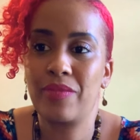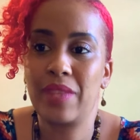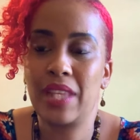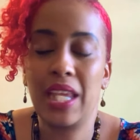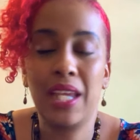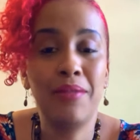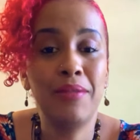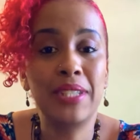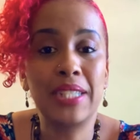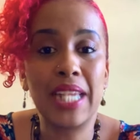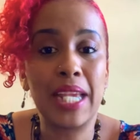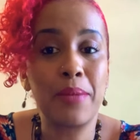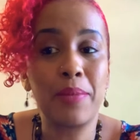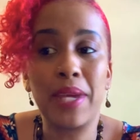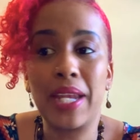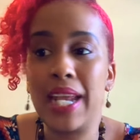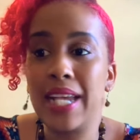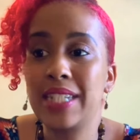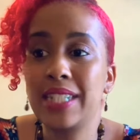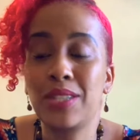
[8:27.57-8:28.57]
He was like,
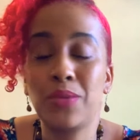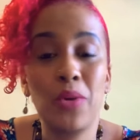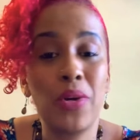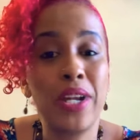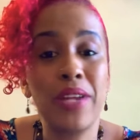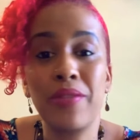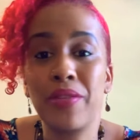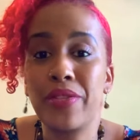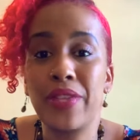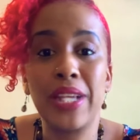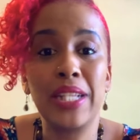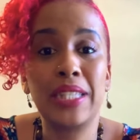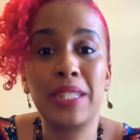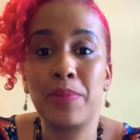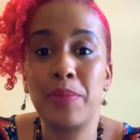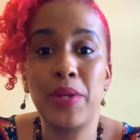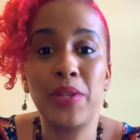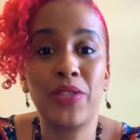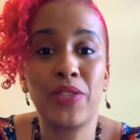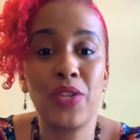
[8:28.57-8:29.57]
man, I just want everything to
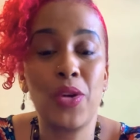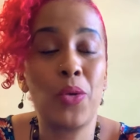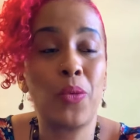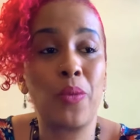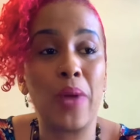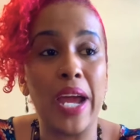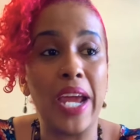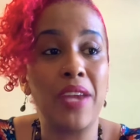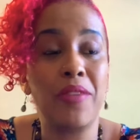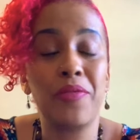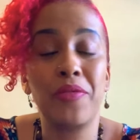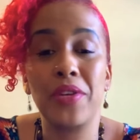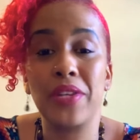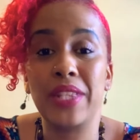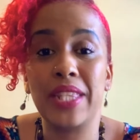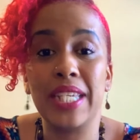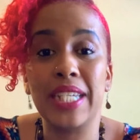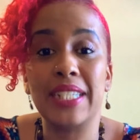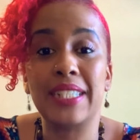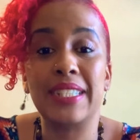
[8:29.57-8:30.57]
be so right for
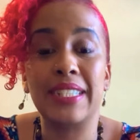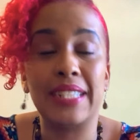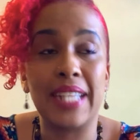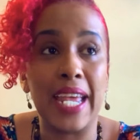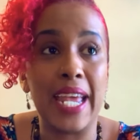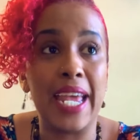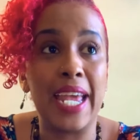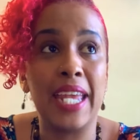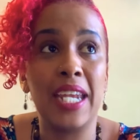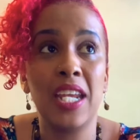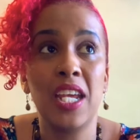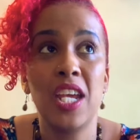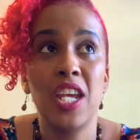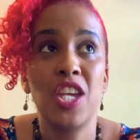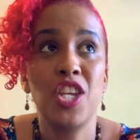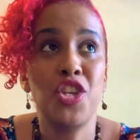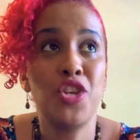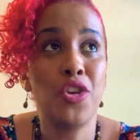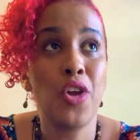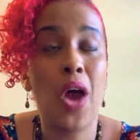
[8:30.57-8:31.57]
this, that,
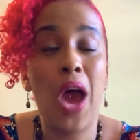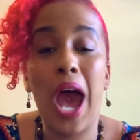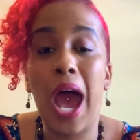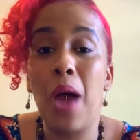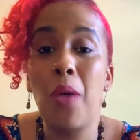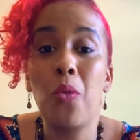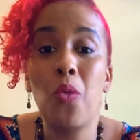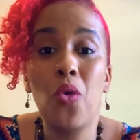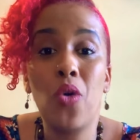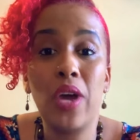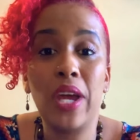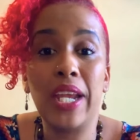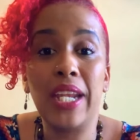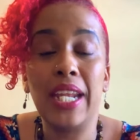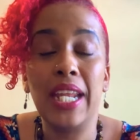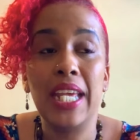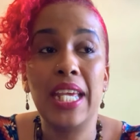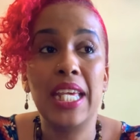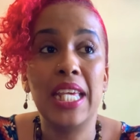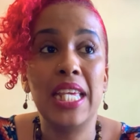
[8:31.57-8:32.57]
you know, I want,
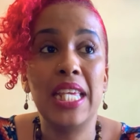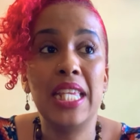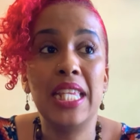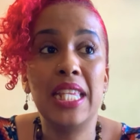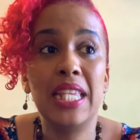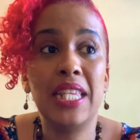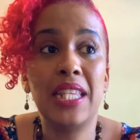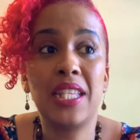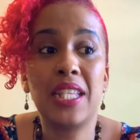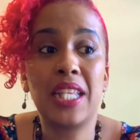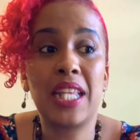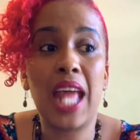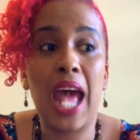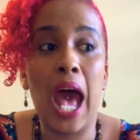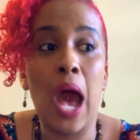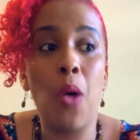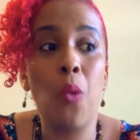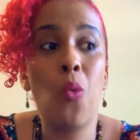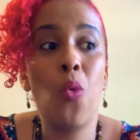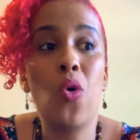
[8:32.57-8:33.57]

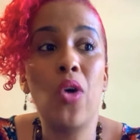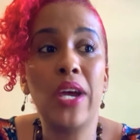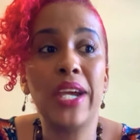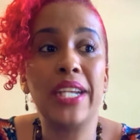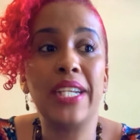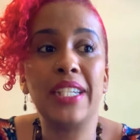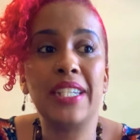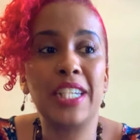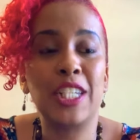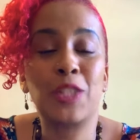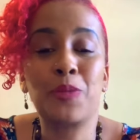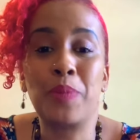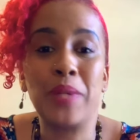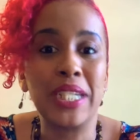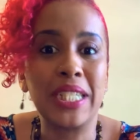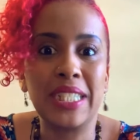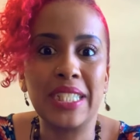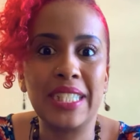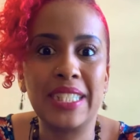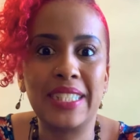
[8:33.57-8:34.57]
I want,
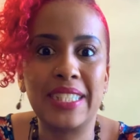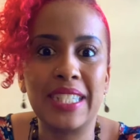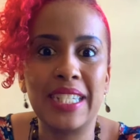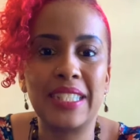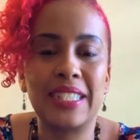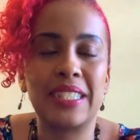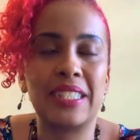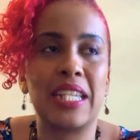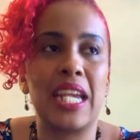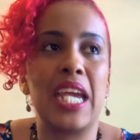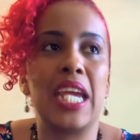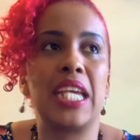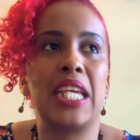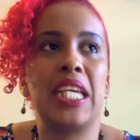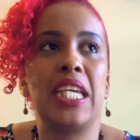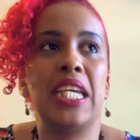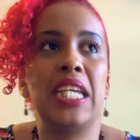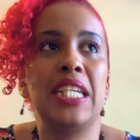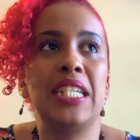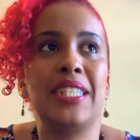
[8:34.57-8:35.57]
especially since like
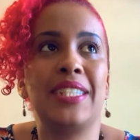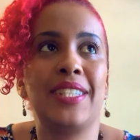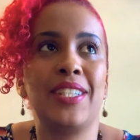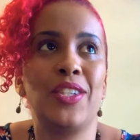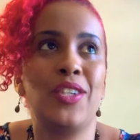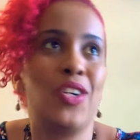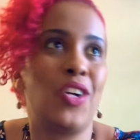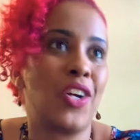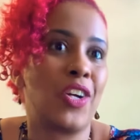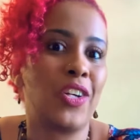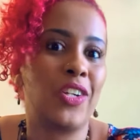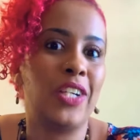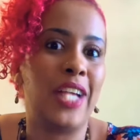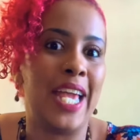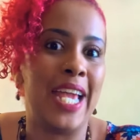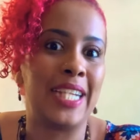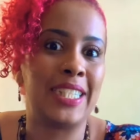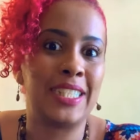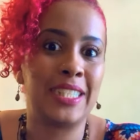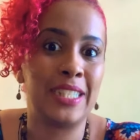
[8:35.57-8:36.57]
his little girl
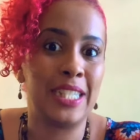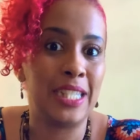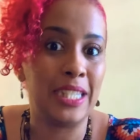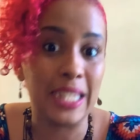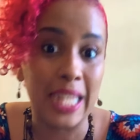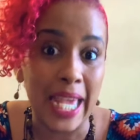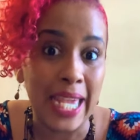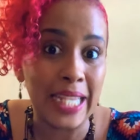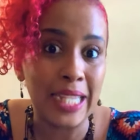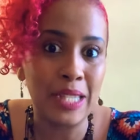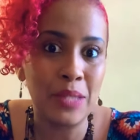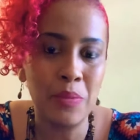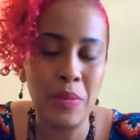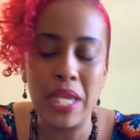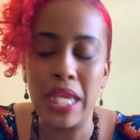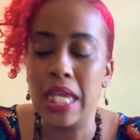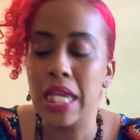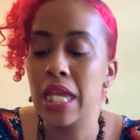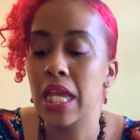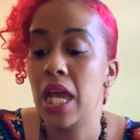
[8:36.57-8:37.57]
actually liked
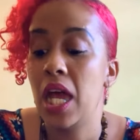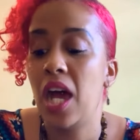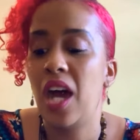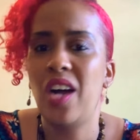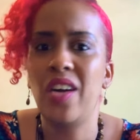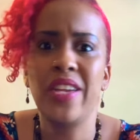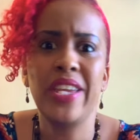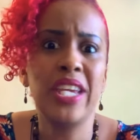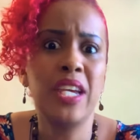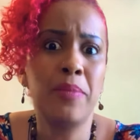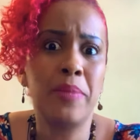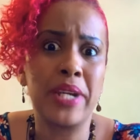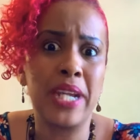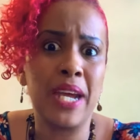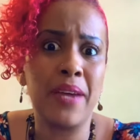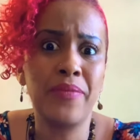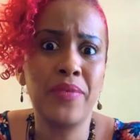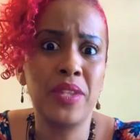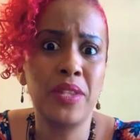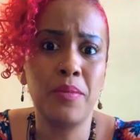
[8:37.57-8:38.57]
me. Oh yeah, but
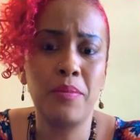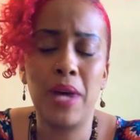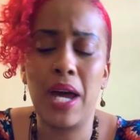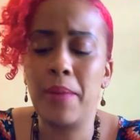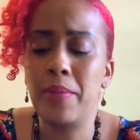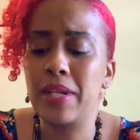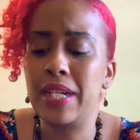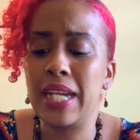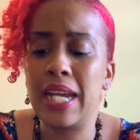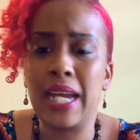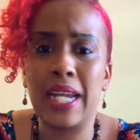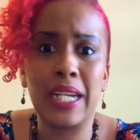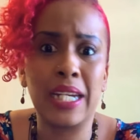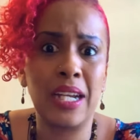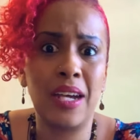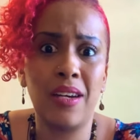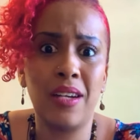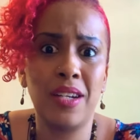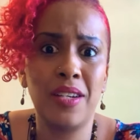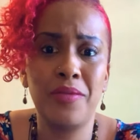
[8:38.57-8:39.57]
after the mama died and
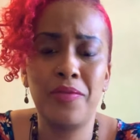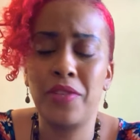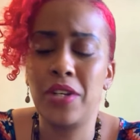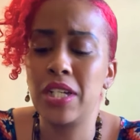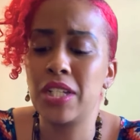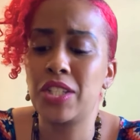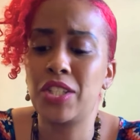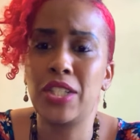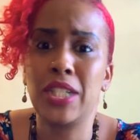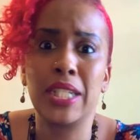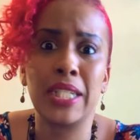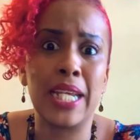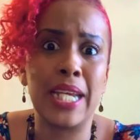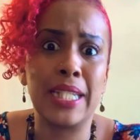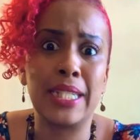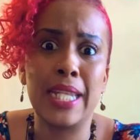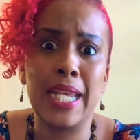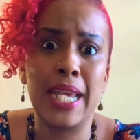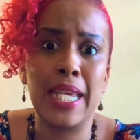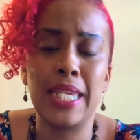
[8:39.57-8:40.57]
all her fuck shit
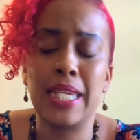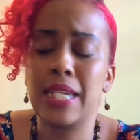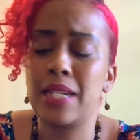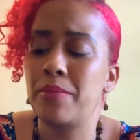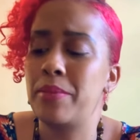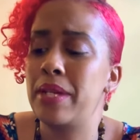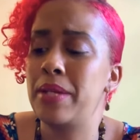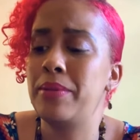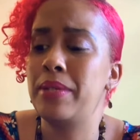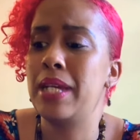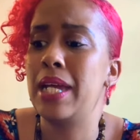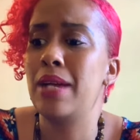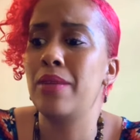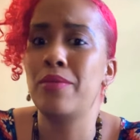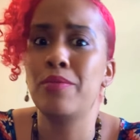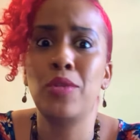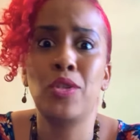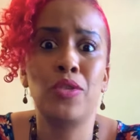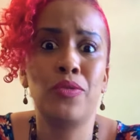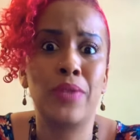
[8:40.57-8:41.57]
like that, yeah, the baby got
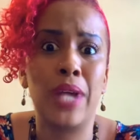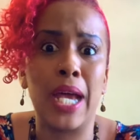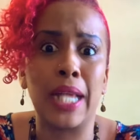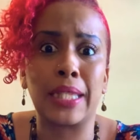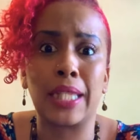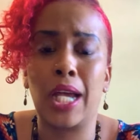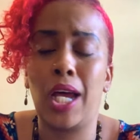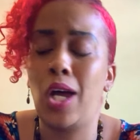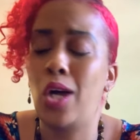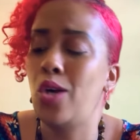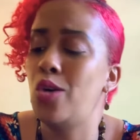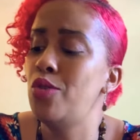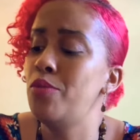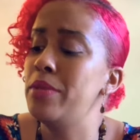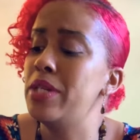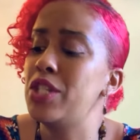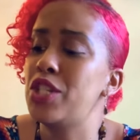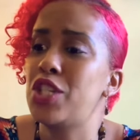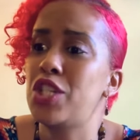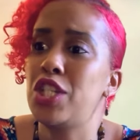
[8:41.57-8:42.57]
removed out the home
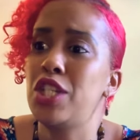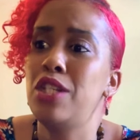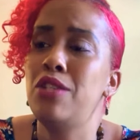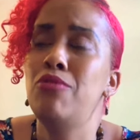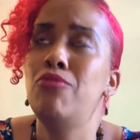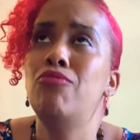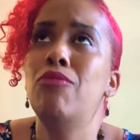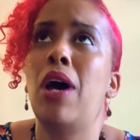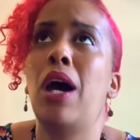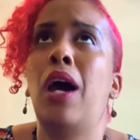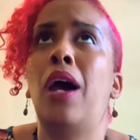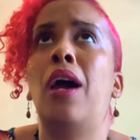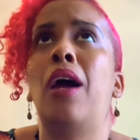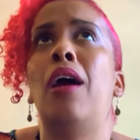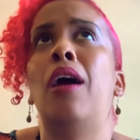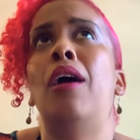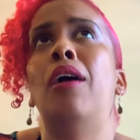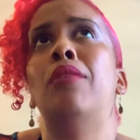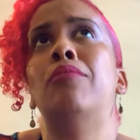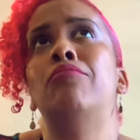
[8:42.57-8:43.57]
and she,
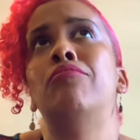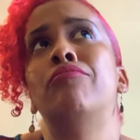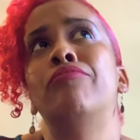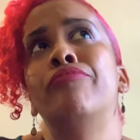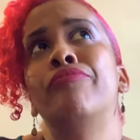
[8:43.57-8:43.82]
um,